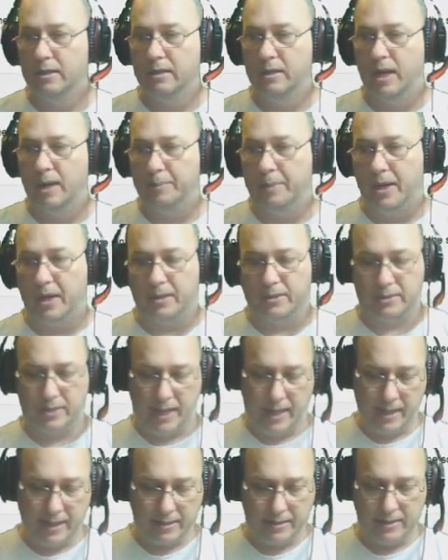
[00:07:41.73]
a box,
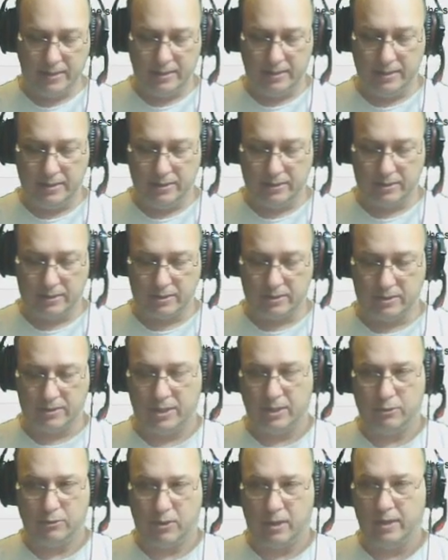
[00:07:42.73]
and he needs a
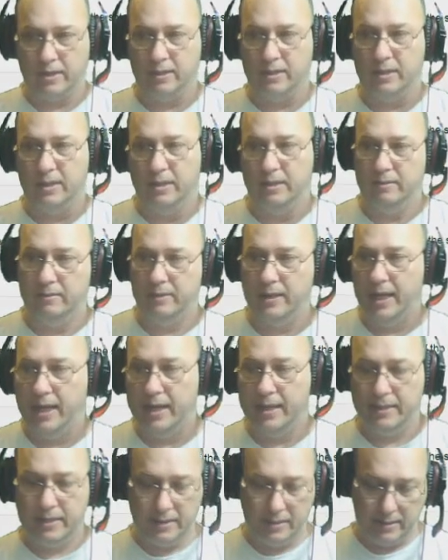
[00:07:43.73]
Zentradi kit,
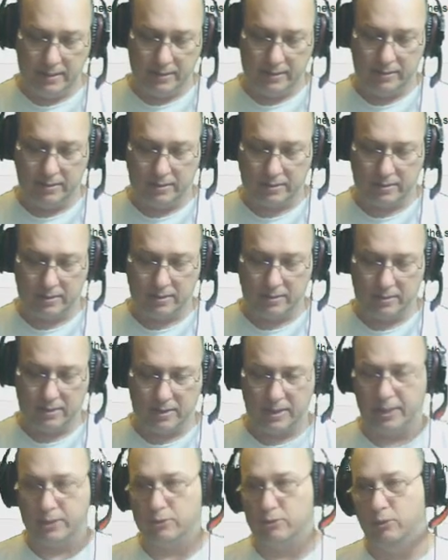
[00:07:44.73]
and he needs the
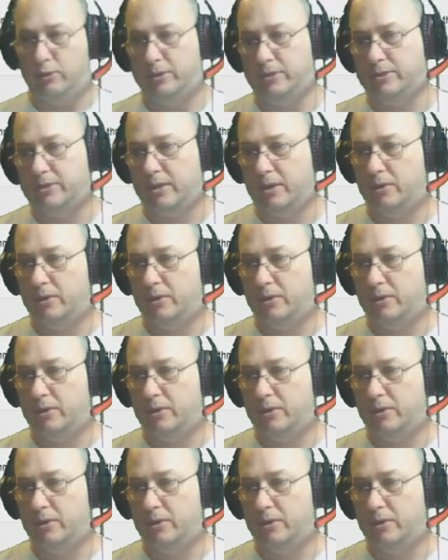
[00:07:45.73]
Destroids.